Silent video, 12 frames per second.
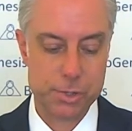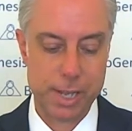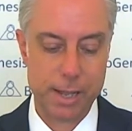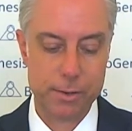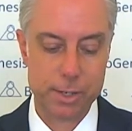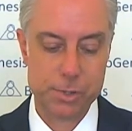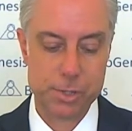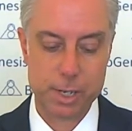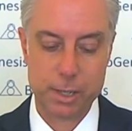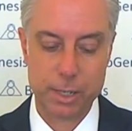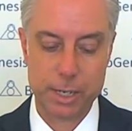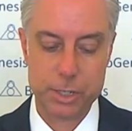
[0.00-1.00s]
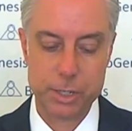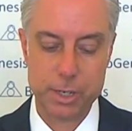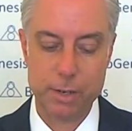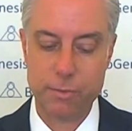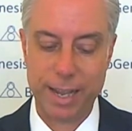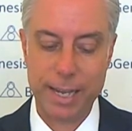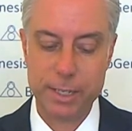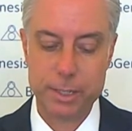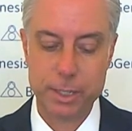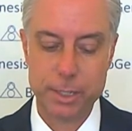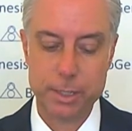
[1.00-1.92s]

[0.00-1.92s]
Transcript: sound is the collection of 8